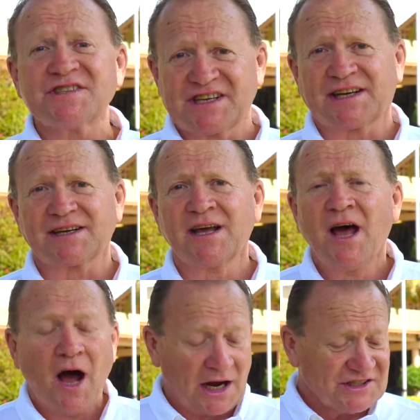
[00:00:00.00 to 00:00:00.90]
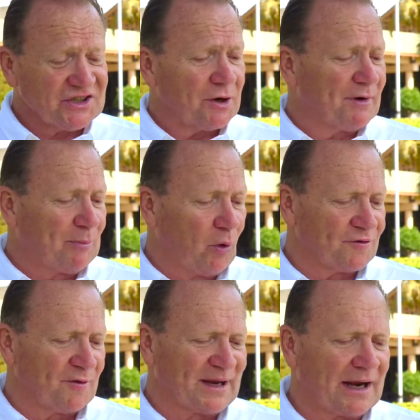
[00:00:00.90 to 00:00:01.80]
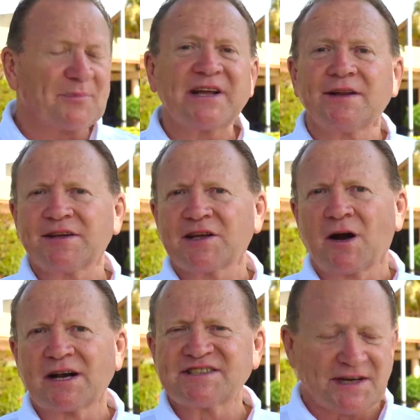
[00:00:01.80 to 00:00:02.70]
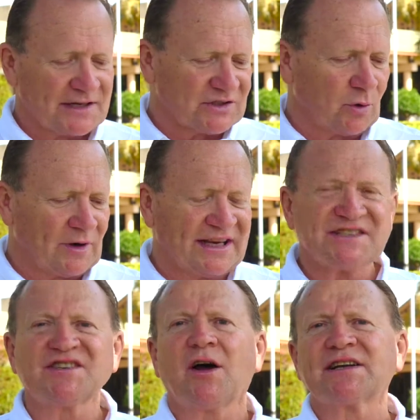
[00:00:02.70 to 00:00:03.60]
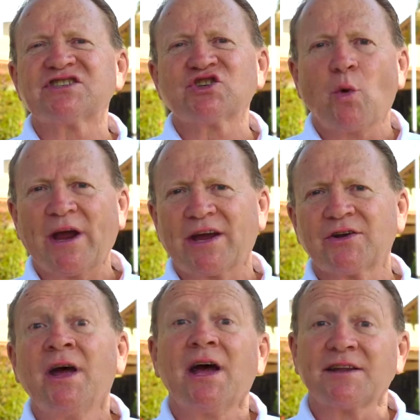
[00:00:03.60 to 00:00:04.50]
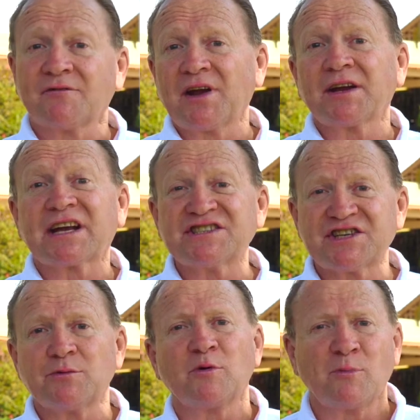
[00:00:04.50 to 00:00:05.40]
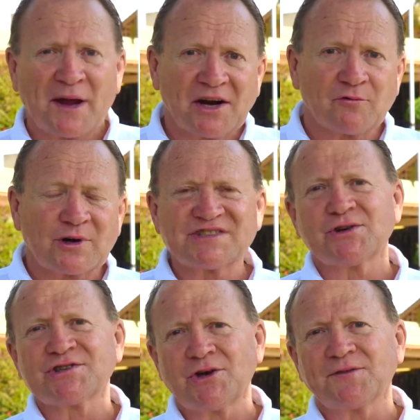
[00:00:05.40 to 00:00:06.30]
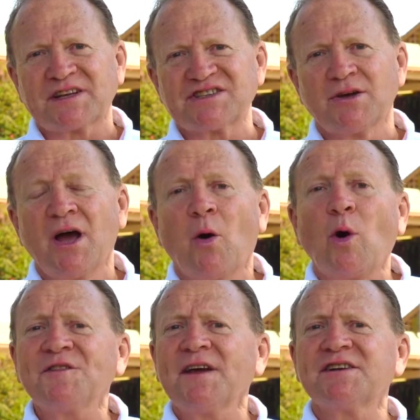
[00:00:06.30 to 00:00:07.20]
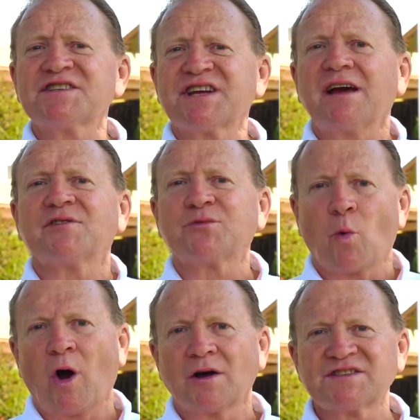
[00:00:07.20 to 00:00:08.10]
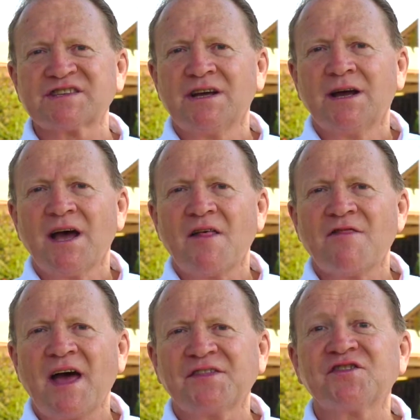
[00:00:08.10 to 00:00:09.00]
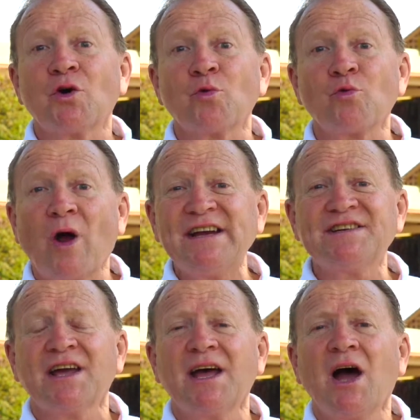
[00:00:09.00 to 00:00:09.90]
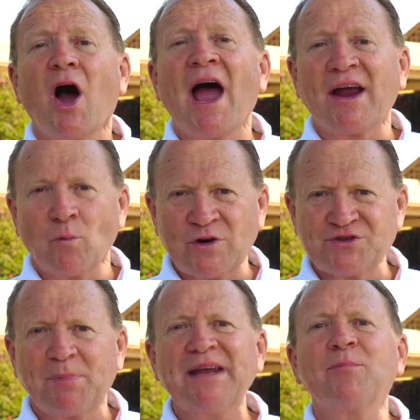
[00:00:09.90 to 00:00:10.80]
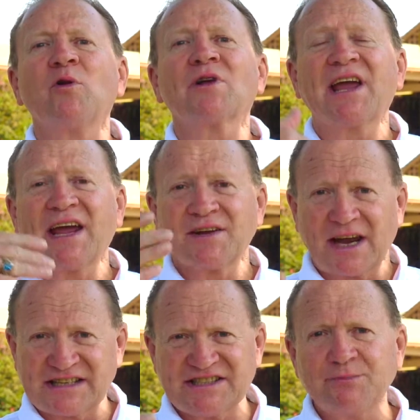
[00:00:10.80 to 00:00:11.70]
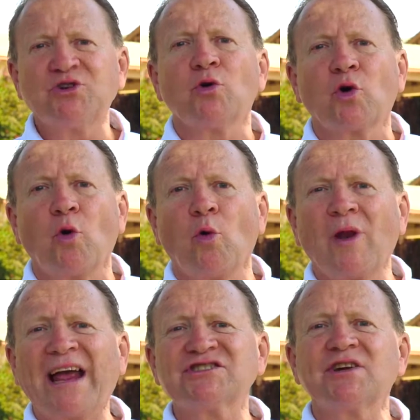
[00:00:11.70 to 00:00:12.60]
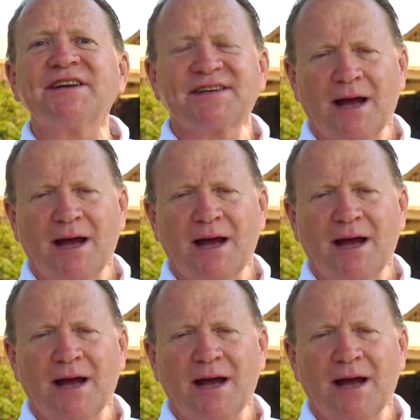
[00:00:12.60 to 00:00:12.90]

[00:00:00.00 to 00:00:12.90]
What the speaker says: is in. I just got a report from a company in the United States called Insight Squared, and they've done a considerable amount of research on this. What they discovered was that the rate at which people can accept your call actually